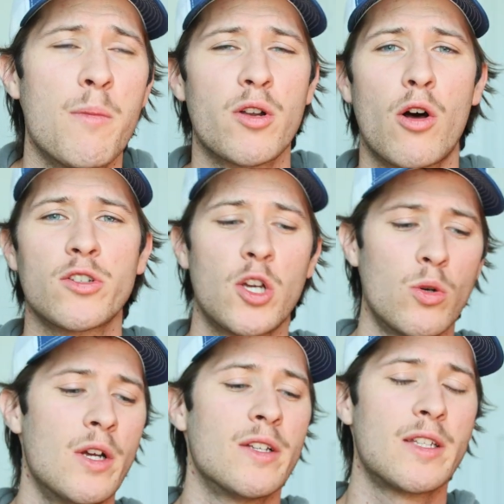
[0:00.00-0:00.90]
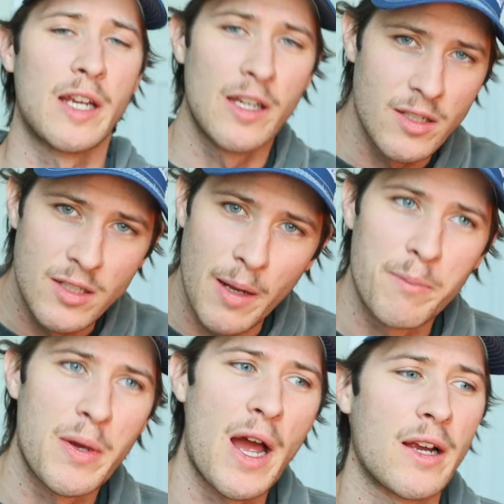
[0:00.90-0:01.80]
but also taking a
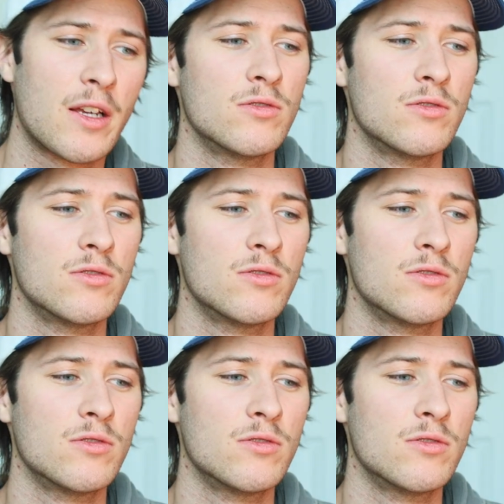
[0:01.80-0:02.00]
step back,